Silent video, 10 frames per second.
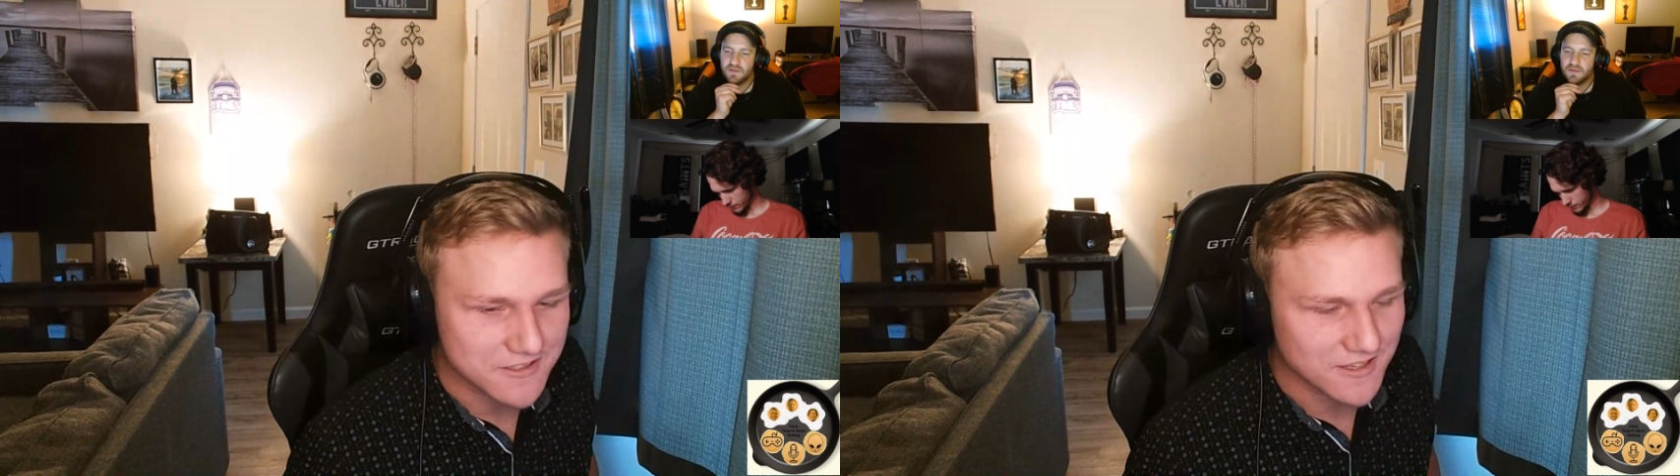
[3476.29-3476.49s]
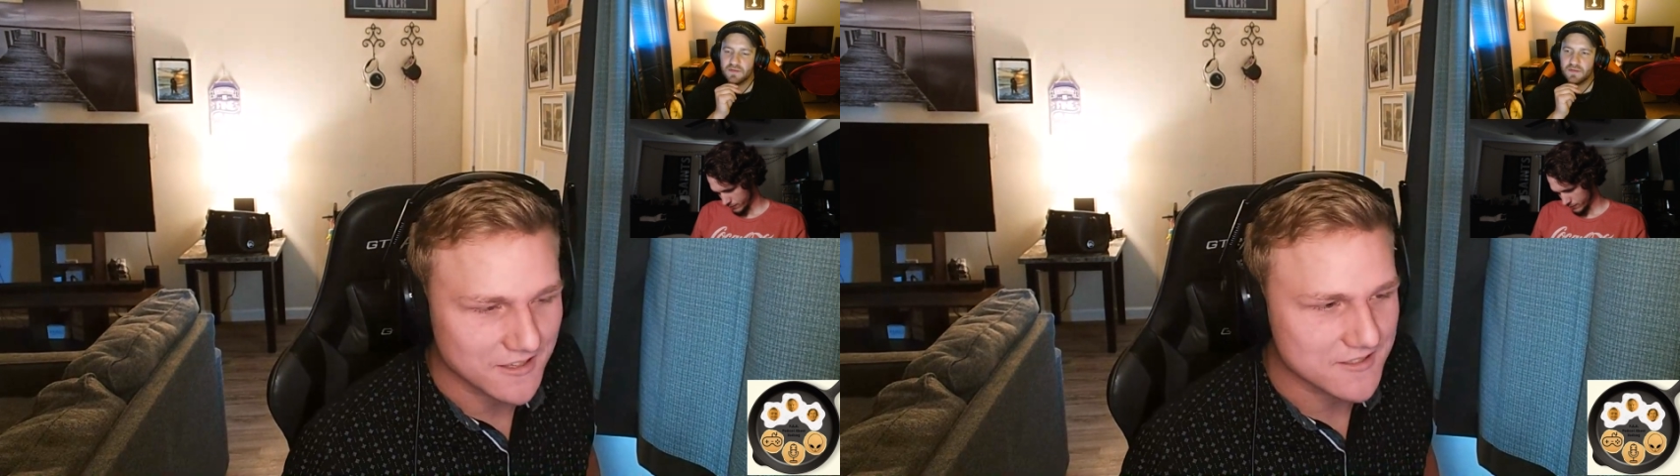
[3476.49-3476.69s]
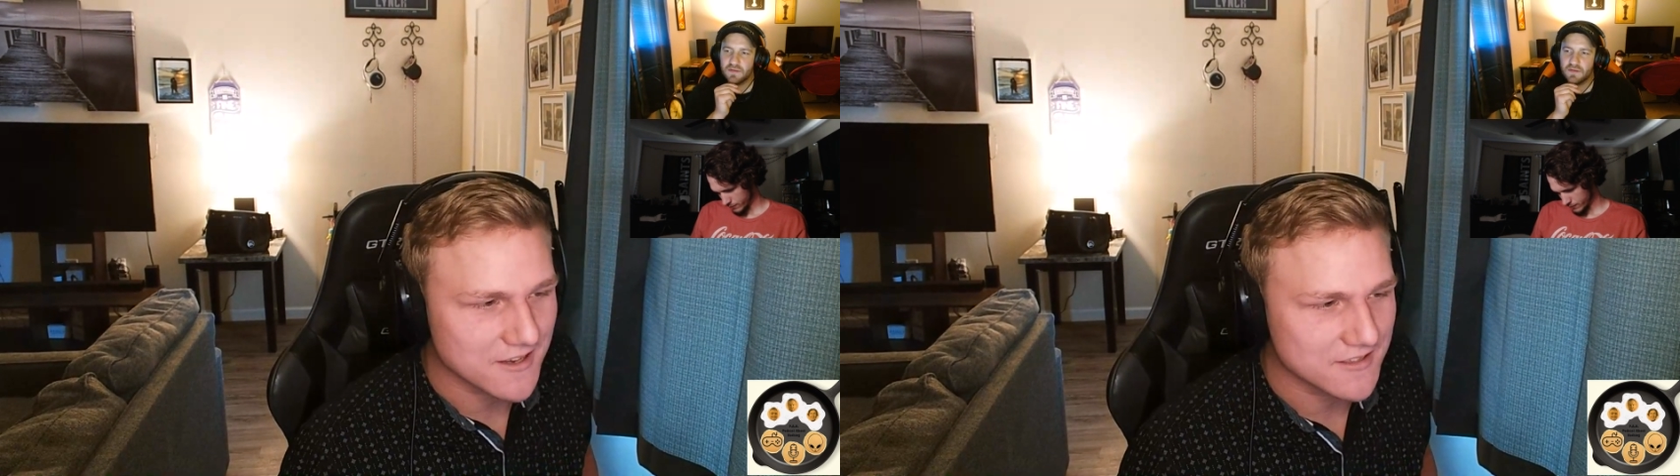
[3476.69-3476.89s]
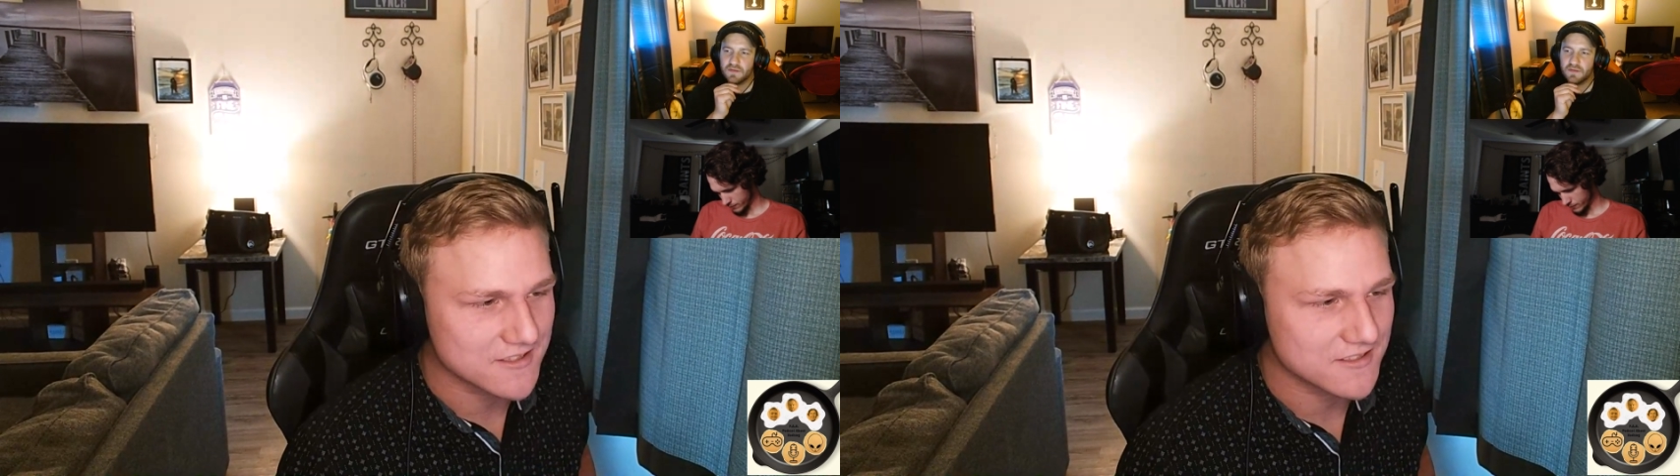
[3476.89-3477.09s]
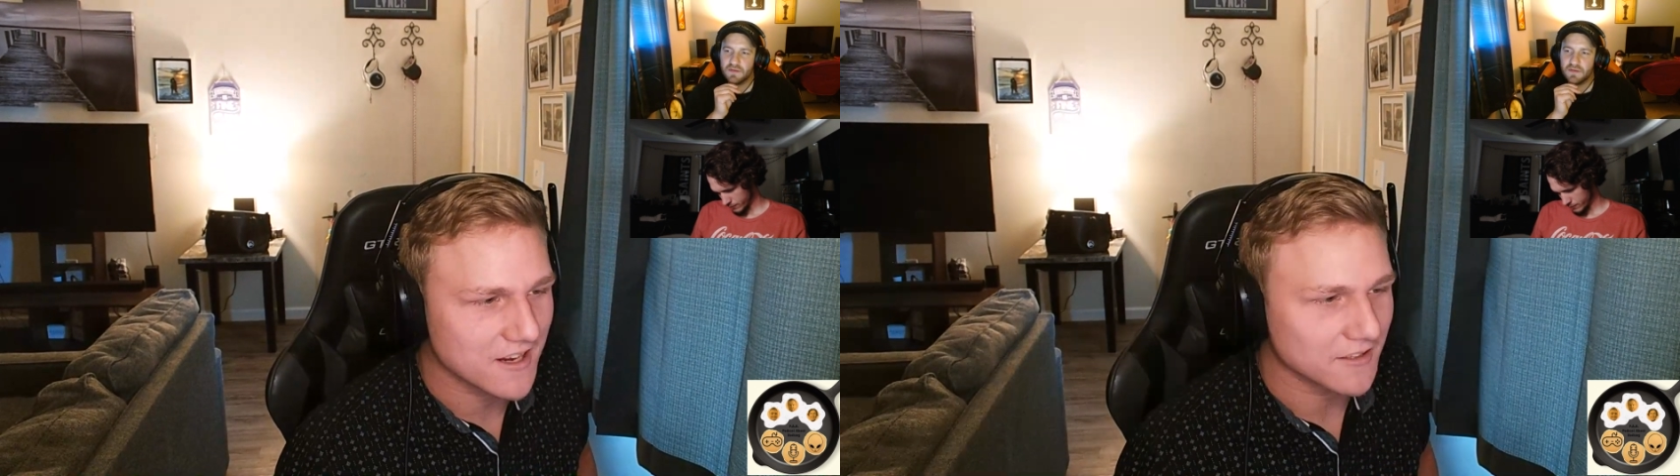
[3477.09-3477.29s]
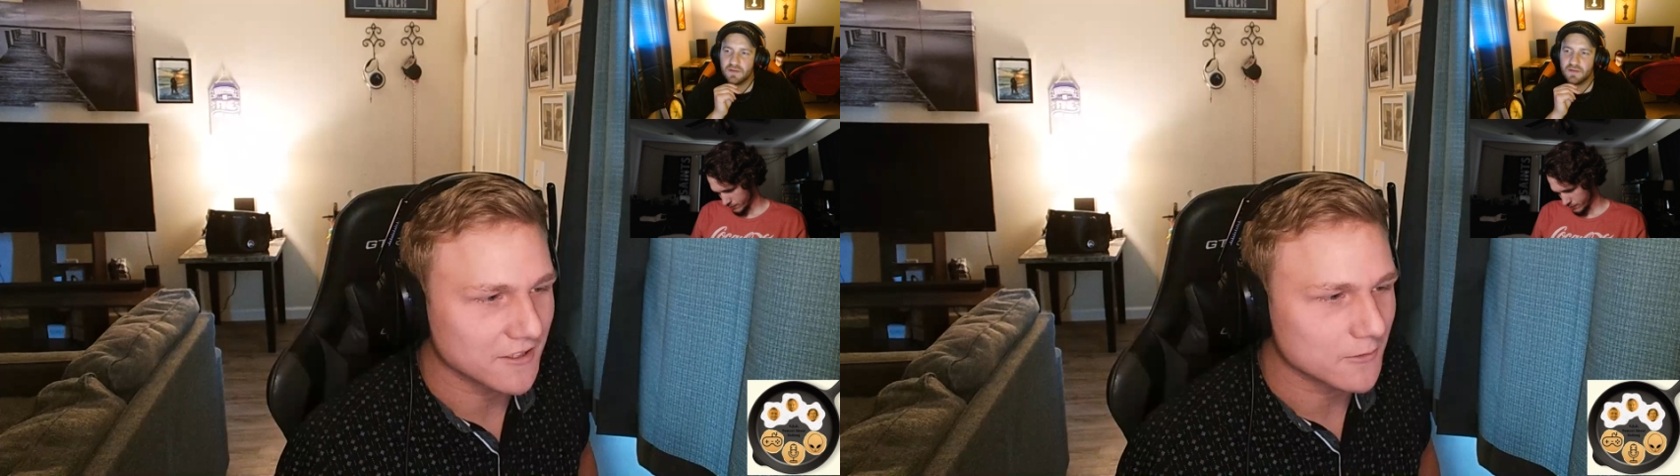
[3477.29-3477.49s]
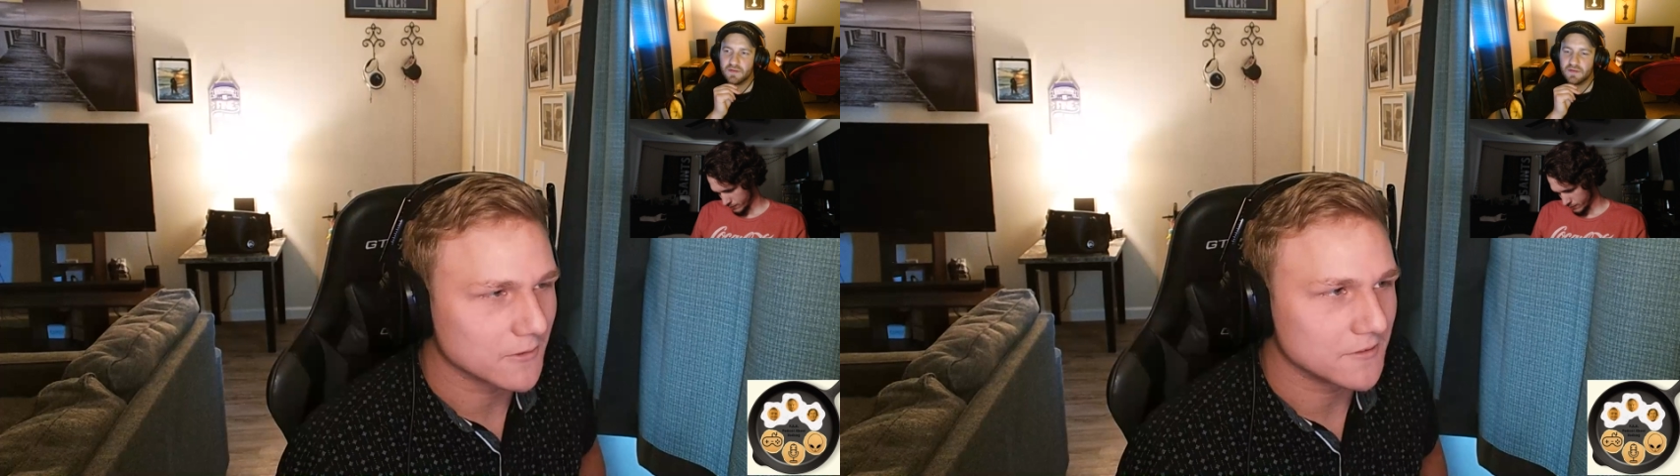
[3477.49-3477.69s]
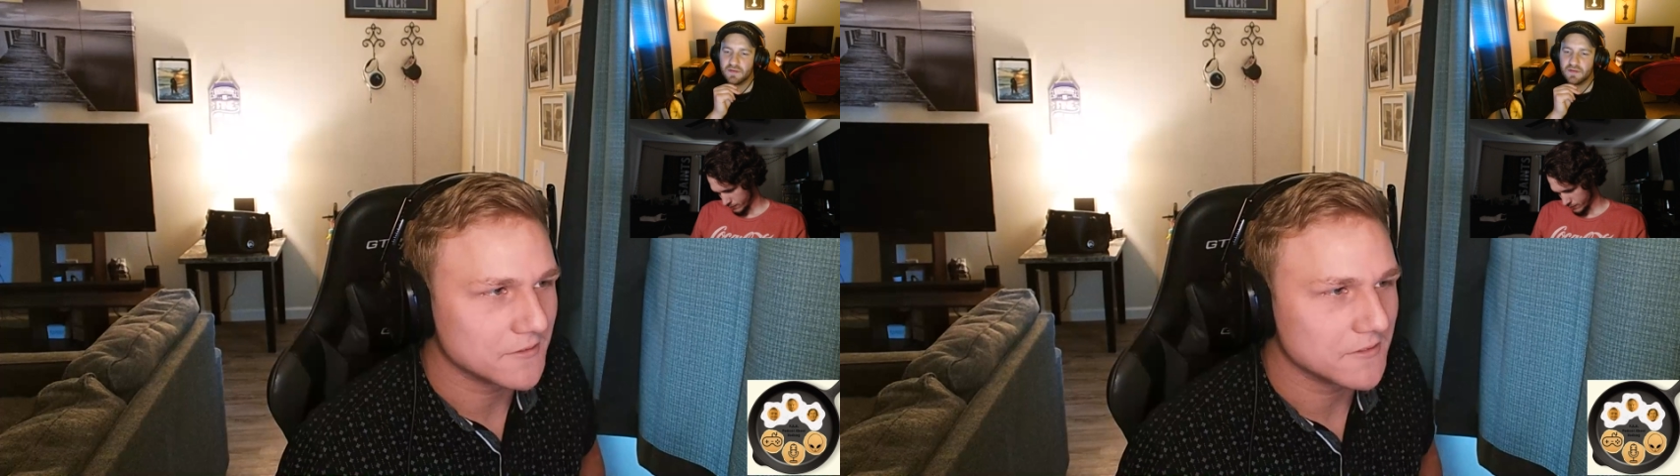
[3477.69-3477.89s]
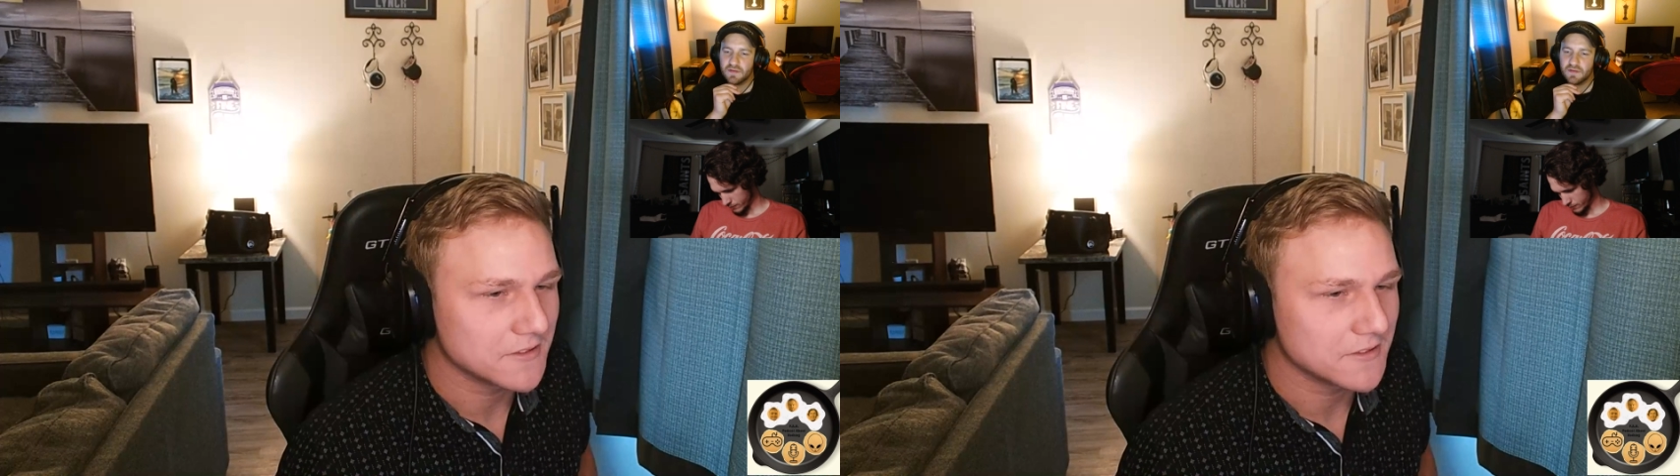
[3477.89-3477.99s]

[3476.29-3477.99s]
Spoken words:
it's staying liquid.